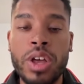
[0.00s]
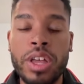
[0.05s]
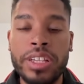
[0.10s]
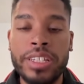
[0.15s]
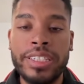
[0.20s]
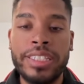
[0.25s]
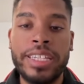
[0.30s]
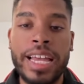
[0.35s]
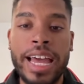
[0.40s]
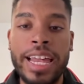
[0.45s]

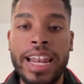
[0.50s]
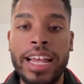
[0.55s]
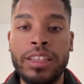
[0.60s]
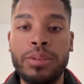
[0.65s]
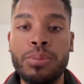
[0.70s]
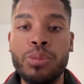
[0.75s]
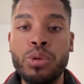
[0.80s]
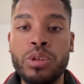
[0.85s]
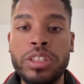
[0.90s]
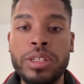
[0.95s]
sell at
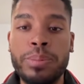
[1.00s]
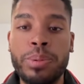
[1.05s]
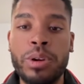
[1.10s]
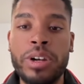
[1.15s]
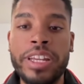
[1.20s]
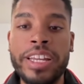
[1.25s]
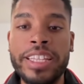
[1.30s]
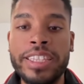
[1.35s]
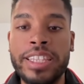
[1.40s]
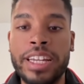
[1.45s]
multiple
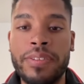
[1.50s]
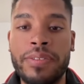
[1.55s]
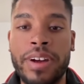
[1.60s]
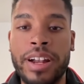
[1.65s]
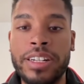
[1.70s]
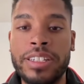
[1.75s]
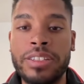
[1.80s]
intervals.